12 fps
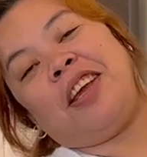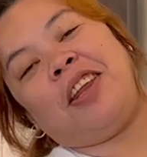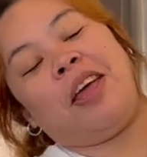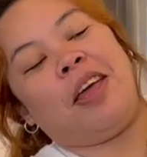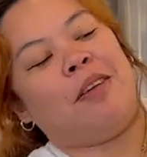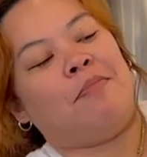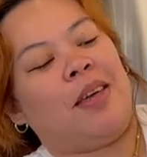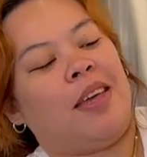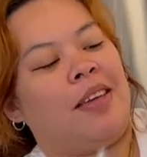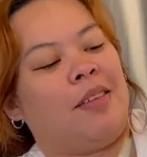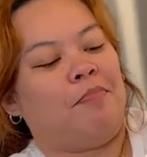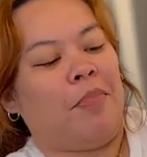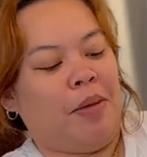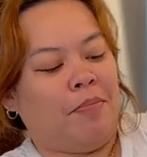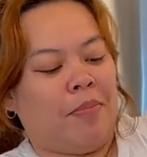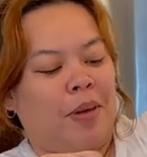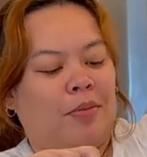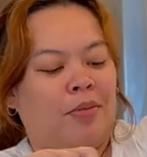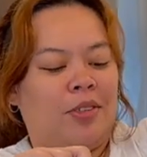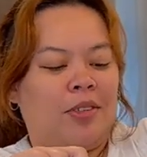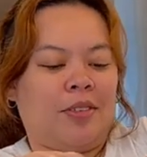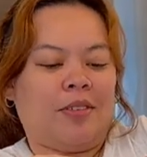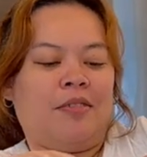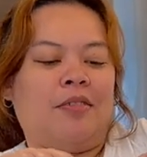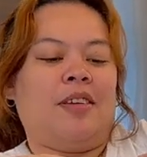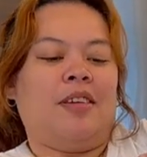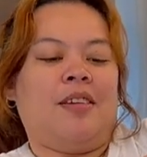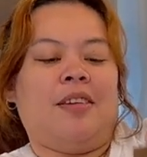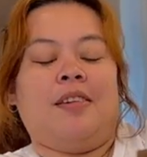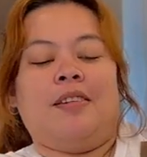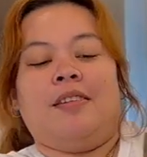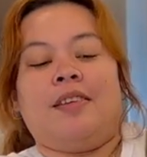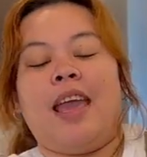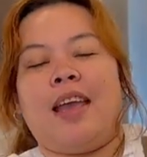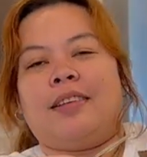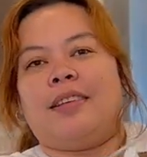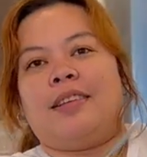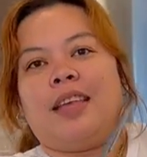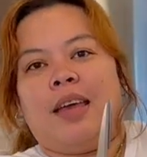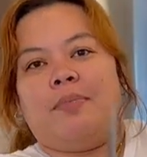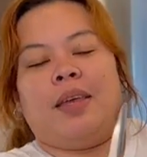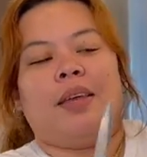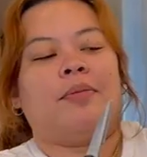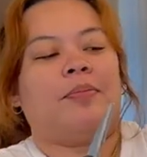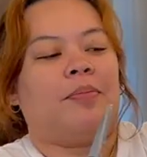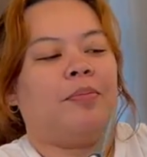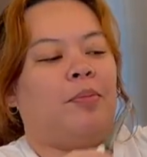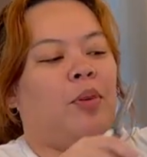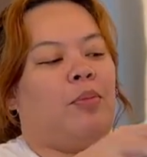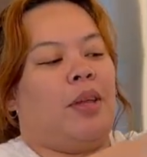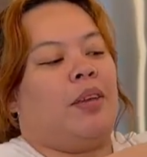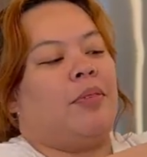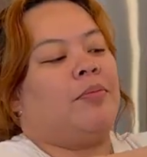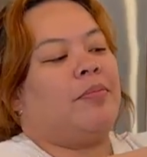kind of heavy. 5 pounds. Yes, it's heavy for me.